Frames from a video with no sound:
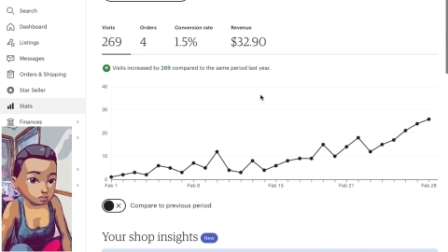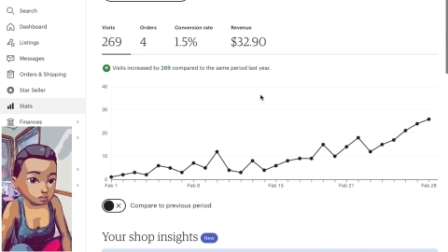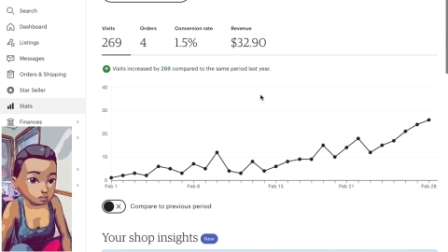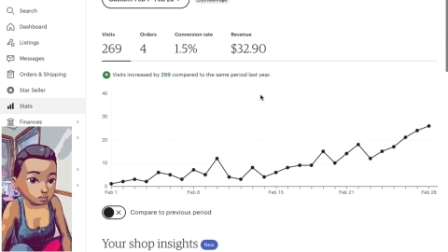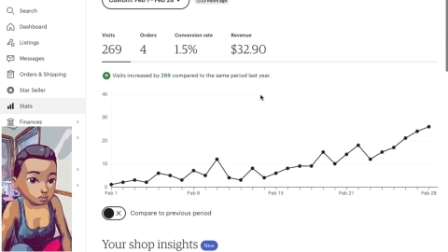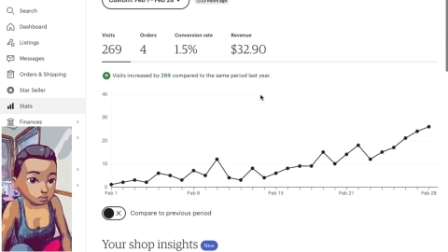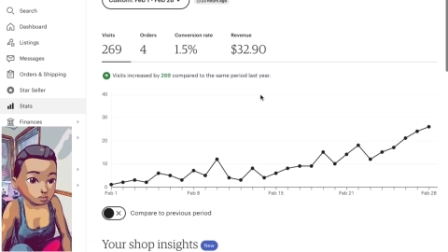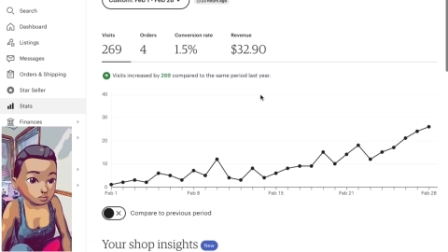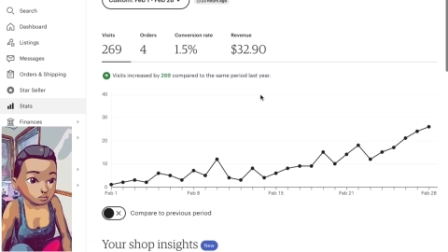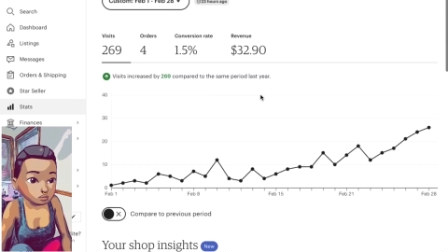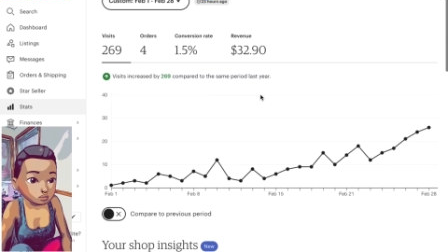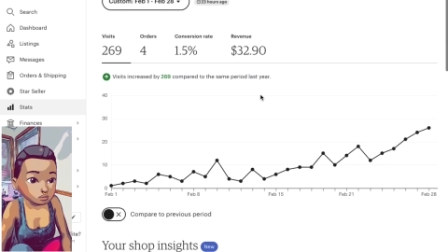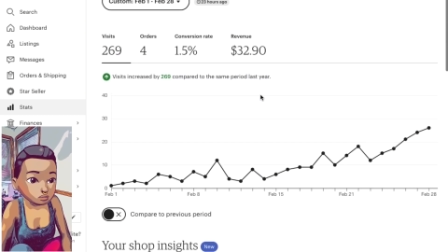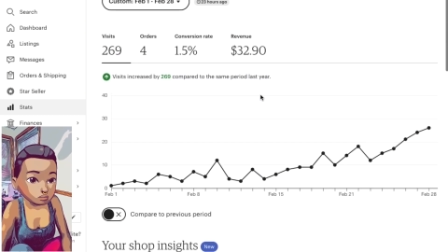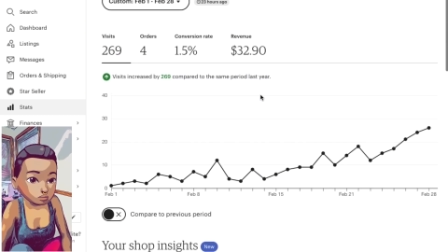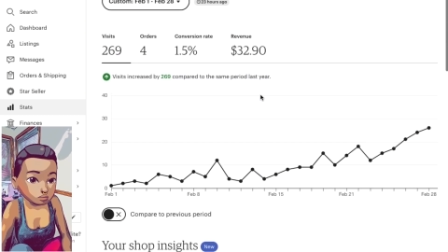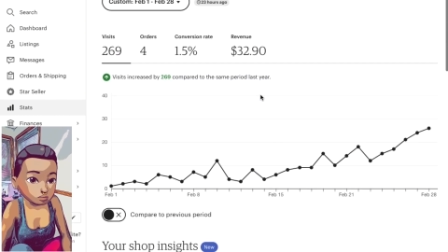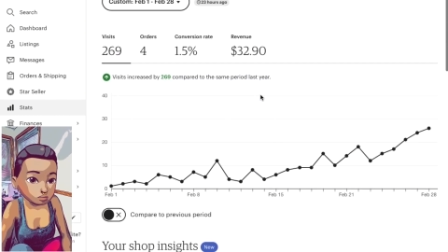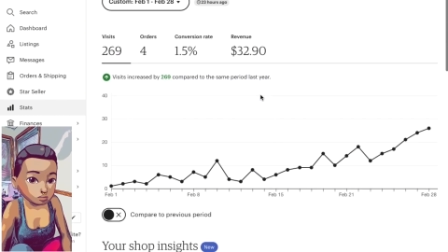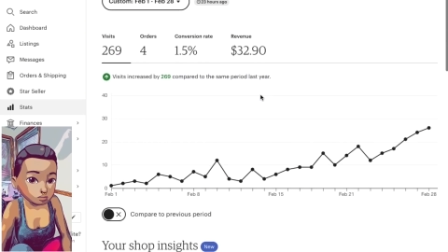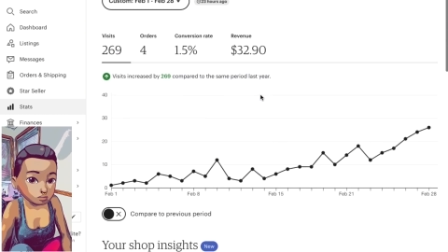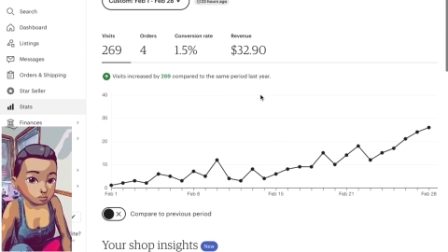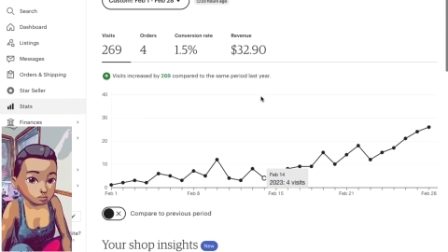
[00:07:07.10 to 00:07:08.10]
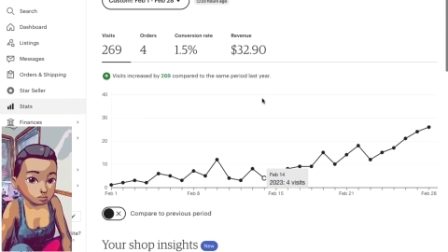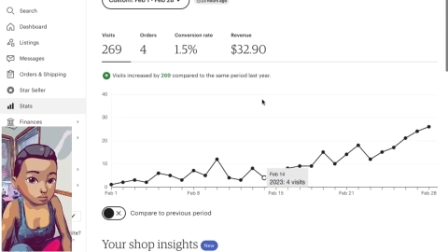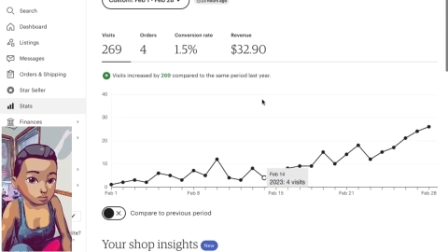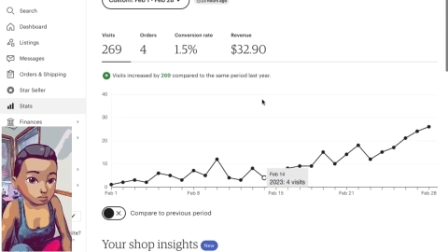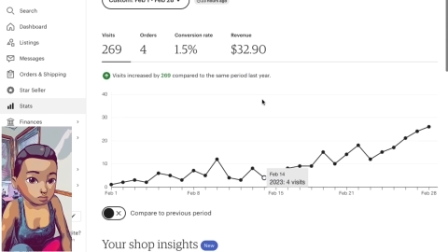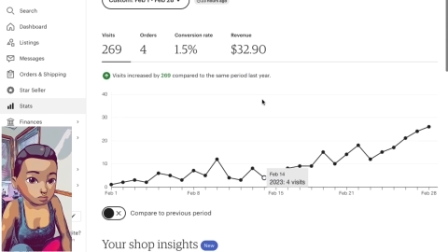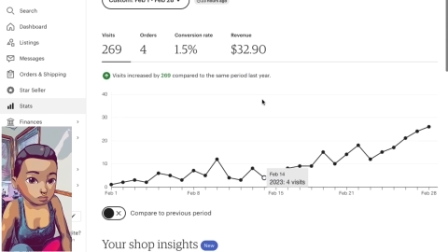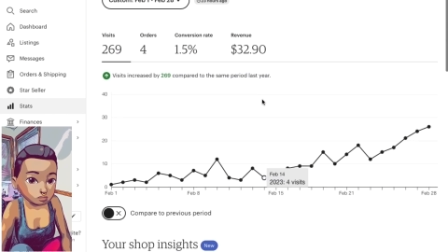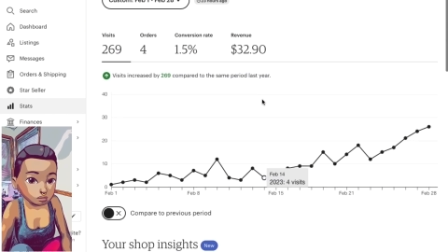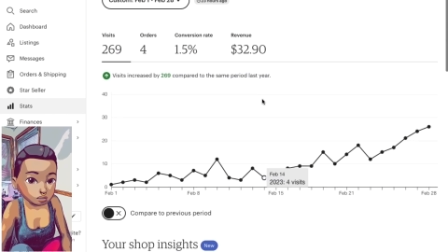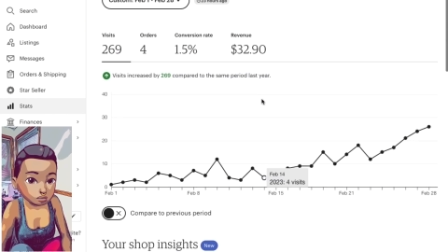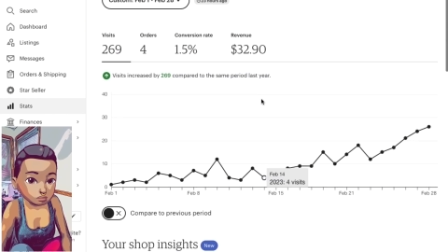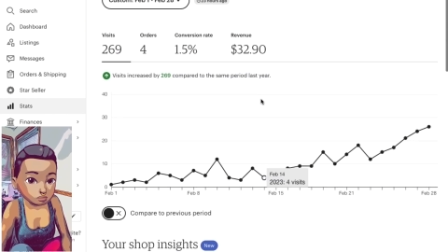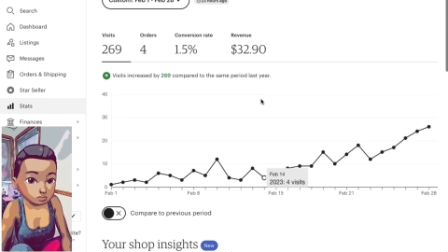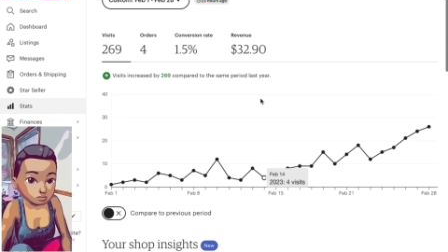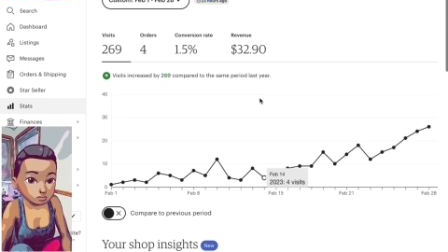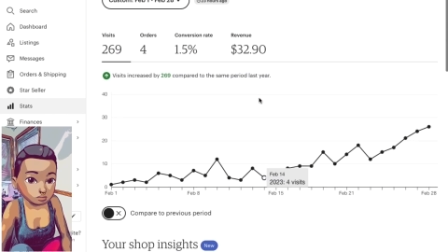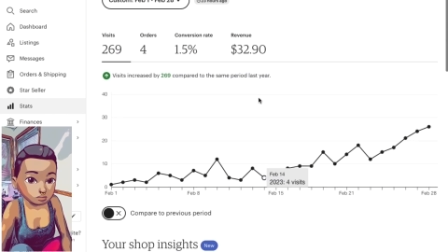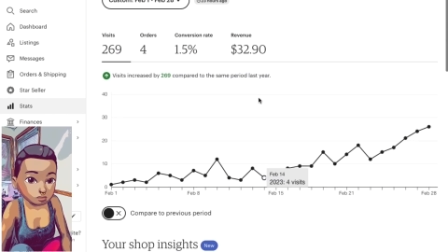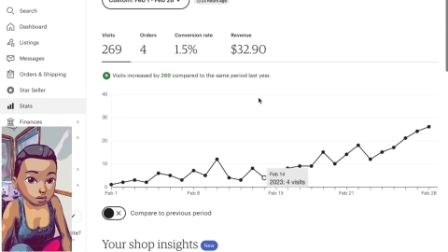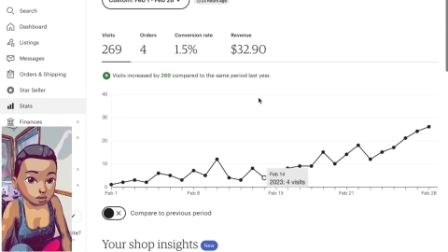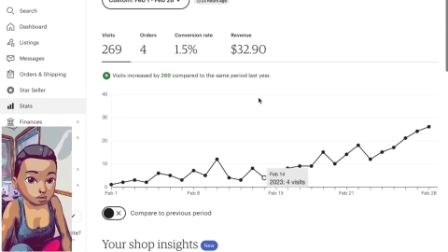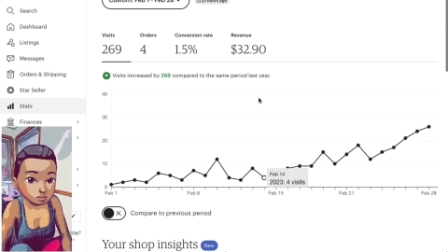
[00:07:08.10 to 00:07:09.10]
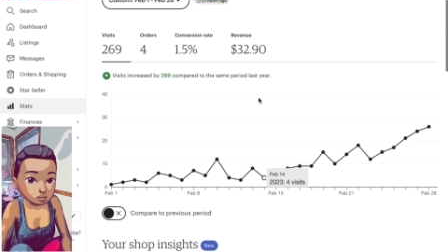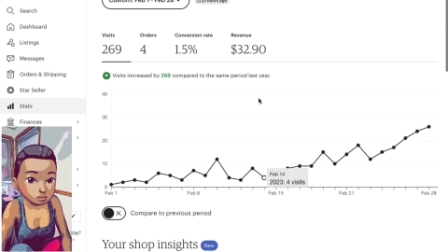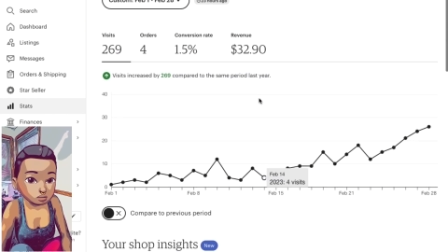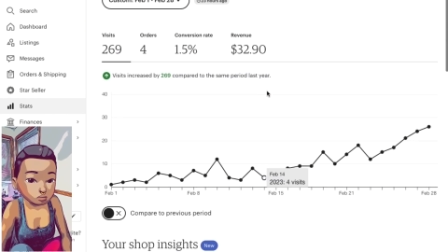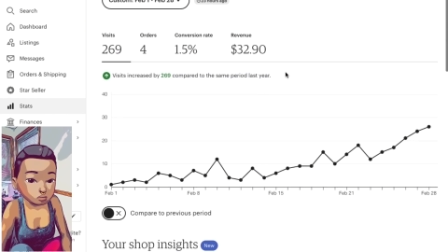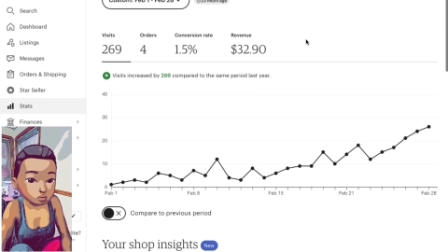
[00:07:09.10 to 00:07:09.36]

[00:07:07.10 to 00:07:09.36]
I'll show you like the schematic. So